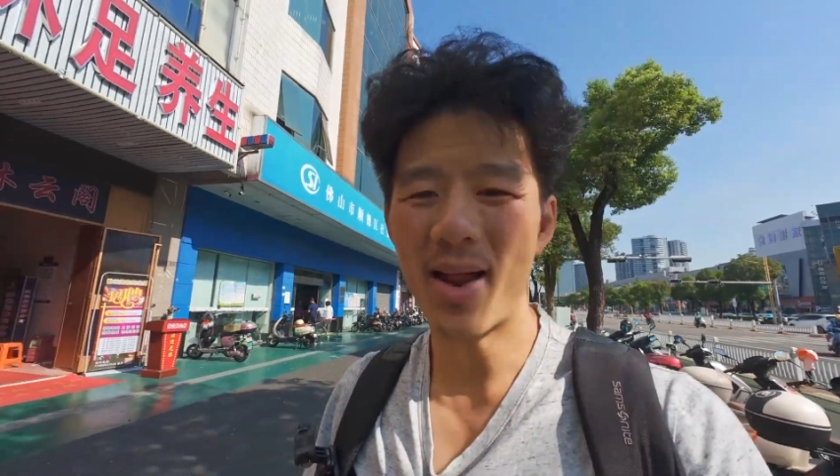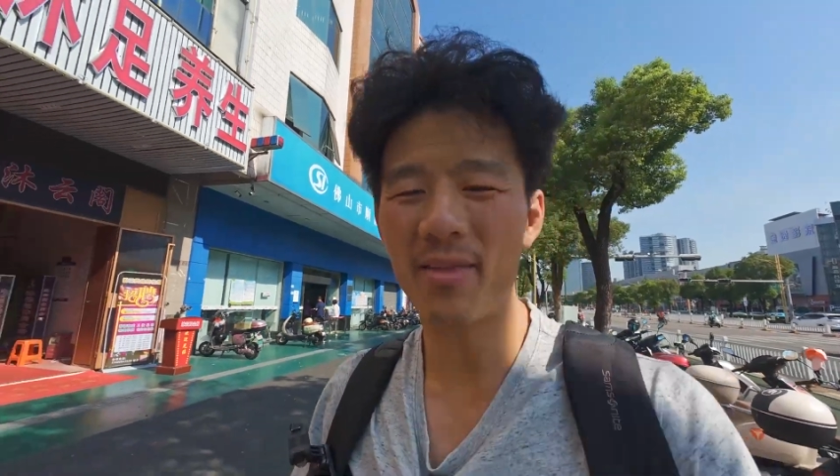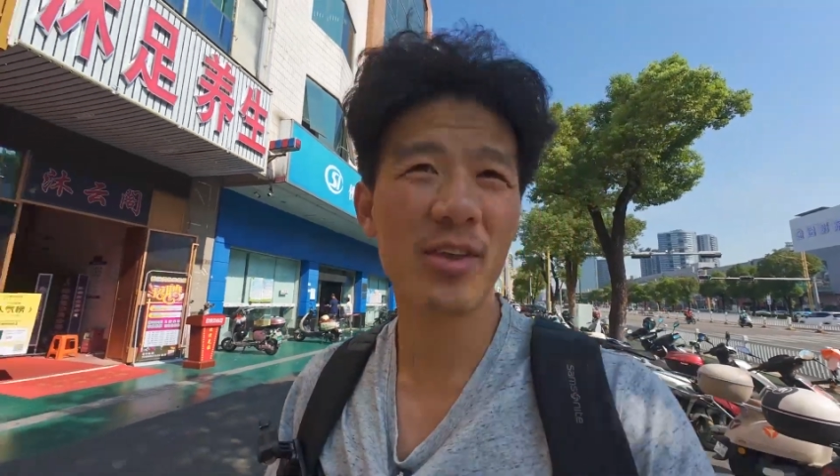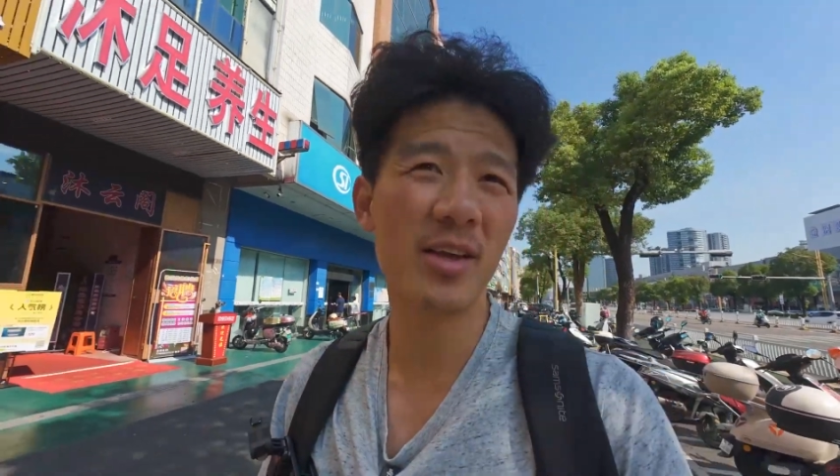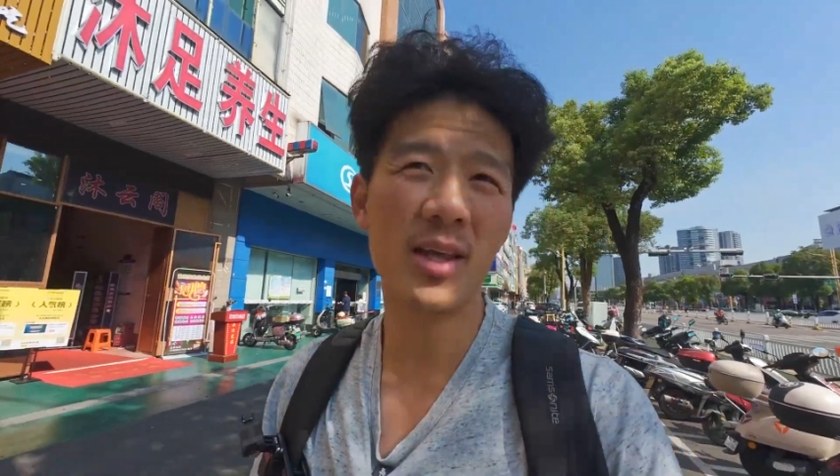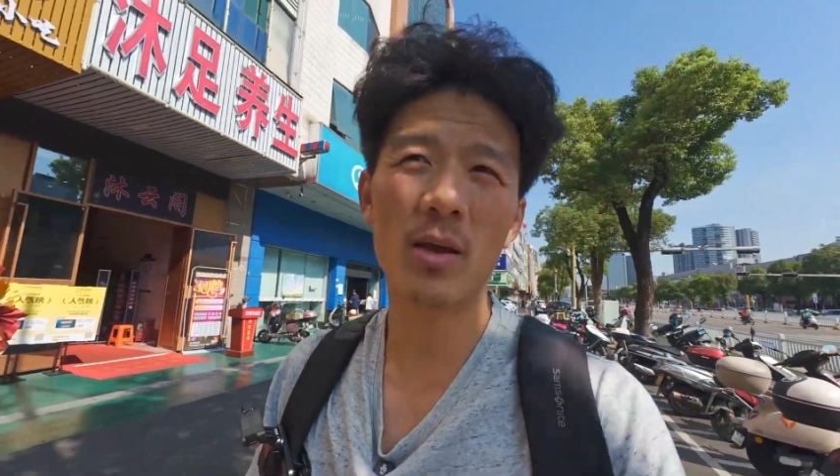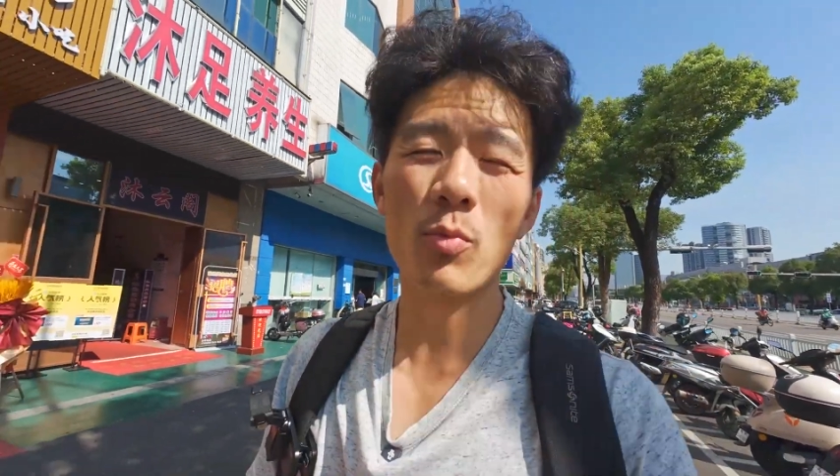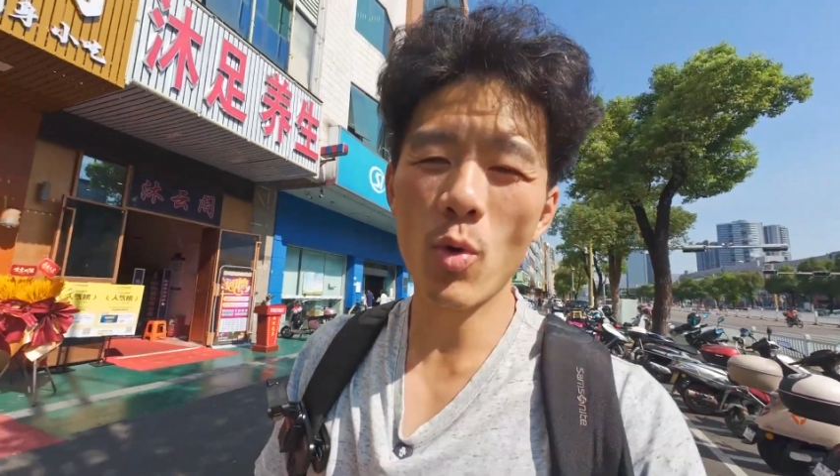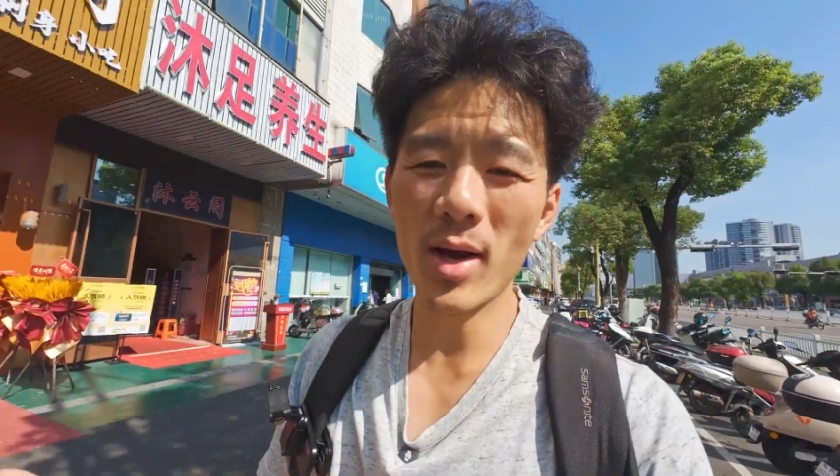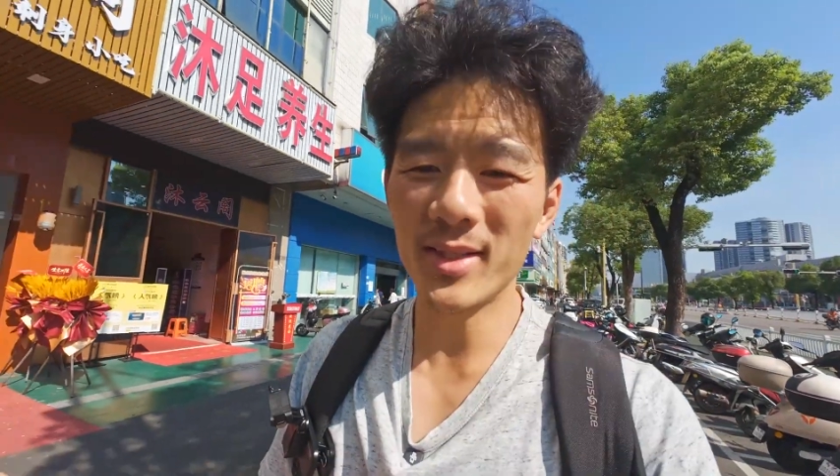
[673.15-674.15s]
but I think
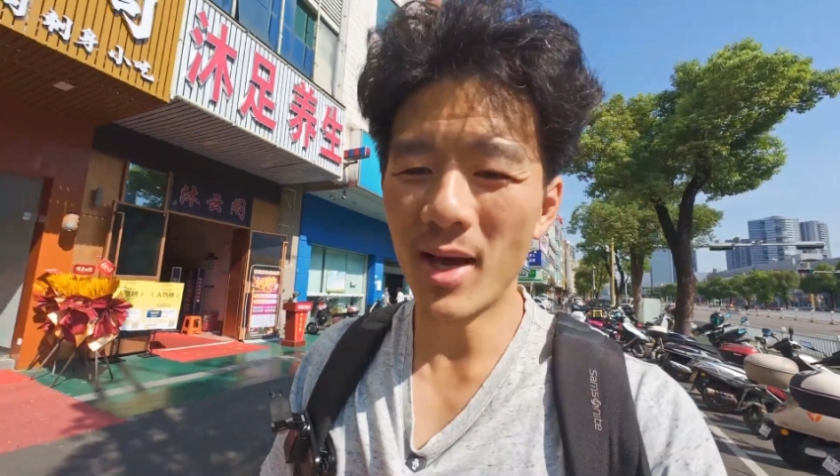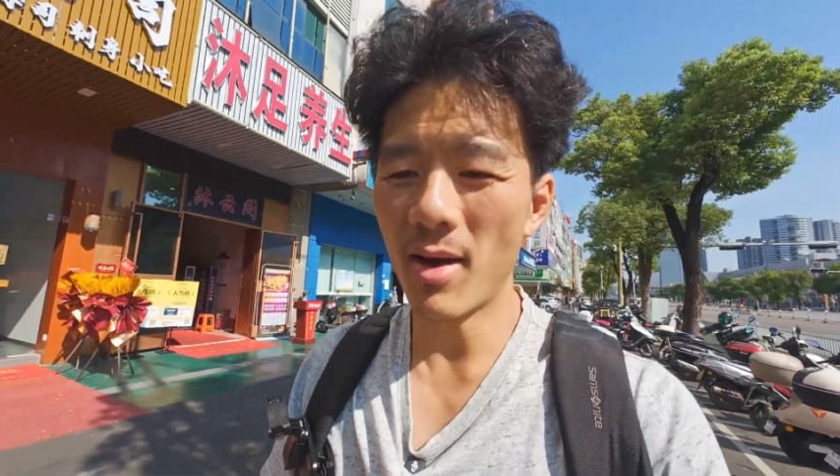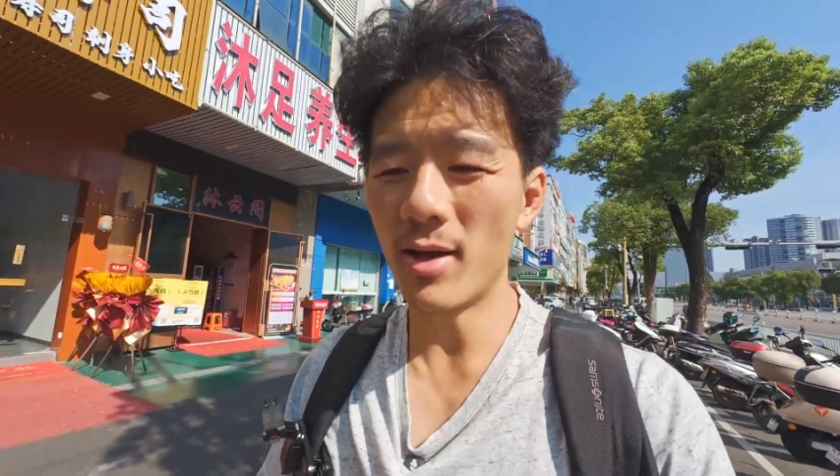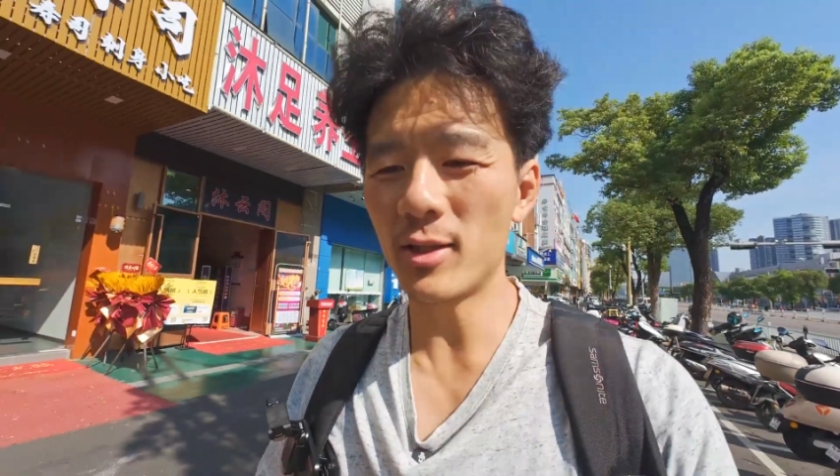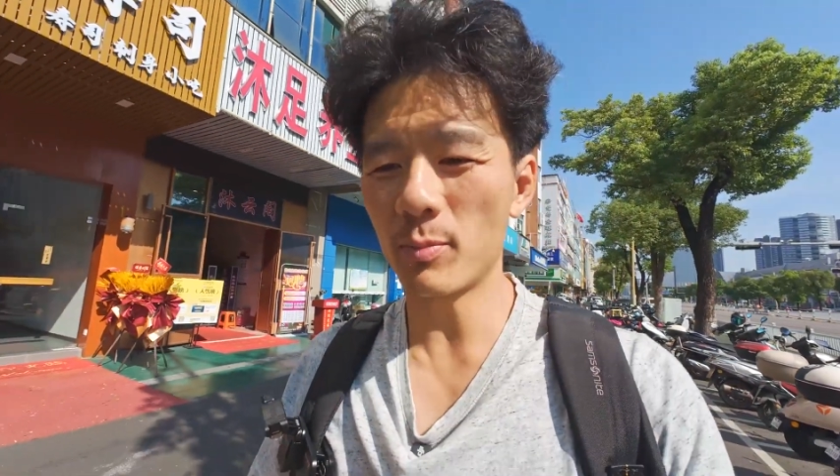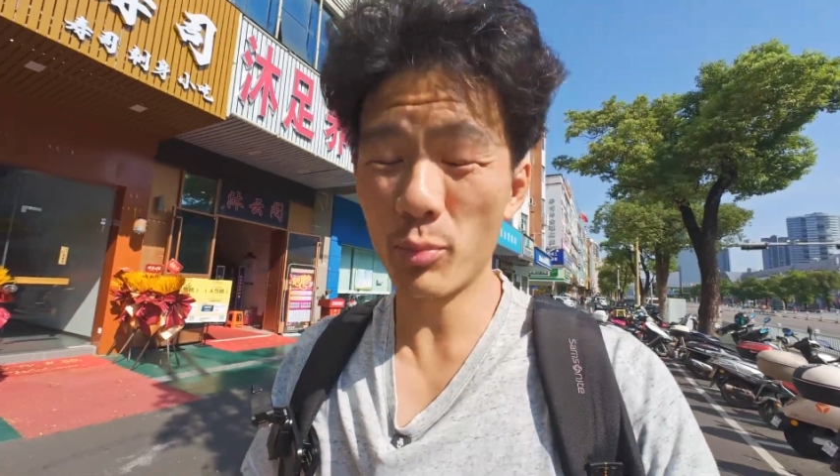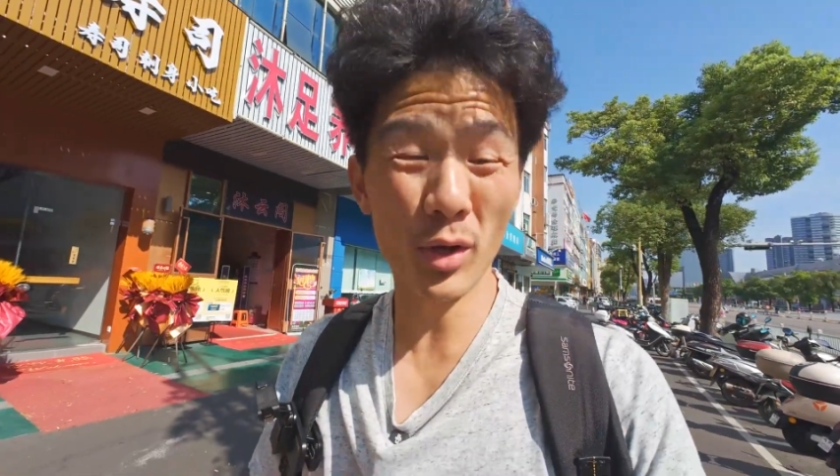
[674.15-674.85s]
it works out as